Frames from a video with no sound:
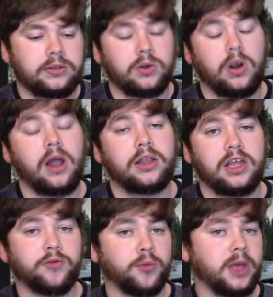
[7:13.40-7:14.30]
So a lot of
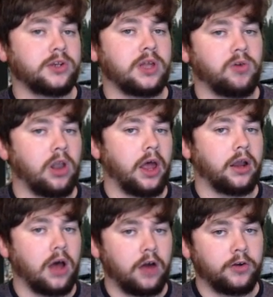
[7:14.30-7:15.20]
the information that
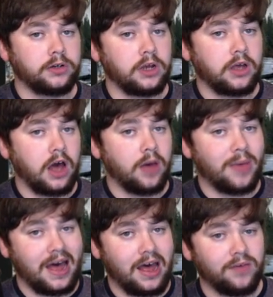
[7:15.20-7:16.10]
relyonhorror.com
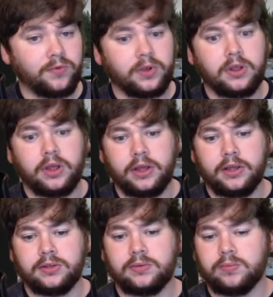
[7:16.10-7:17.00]
have
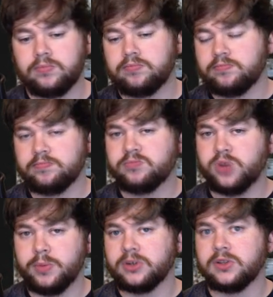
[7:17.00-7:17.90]
is
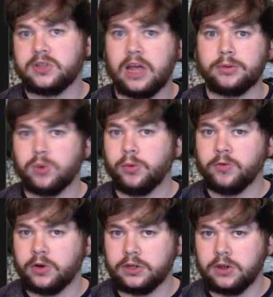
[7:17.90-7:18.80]
pretty much the same as what
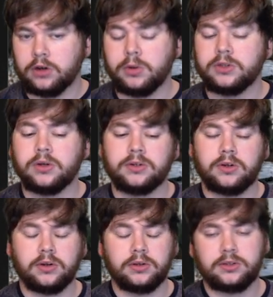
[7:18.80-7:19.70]
we've already talked about so I'm
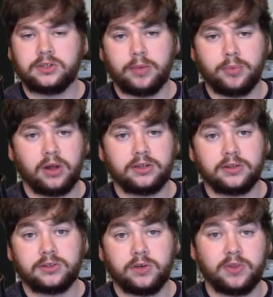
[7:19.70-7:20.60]
just going to skip on to
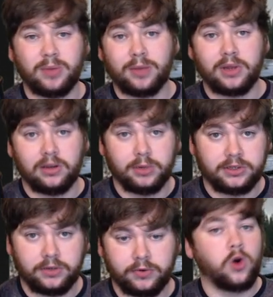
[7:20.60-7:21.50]
the stuff that might be a little bit
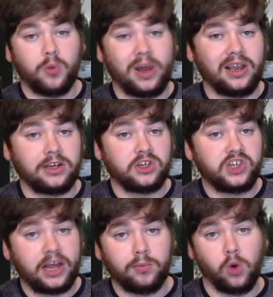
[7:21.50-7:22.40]
different or might like
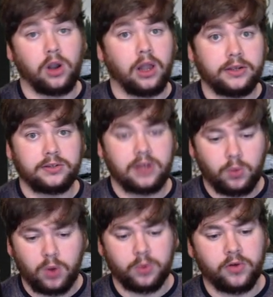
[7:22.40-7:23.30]
shed more light
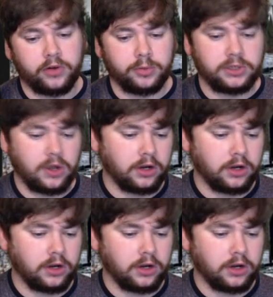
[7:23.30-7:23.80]
on what we've already been talking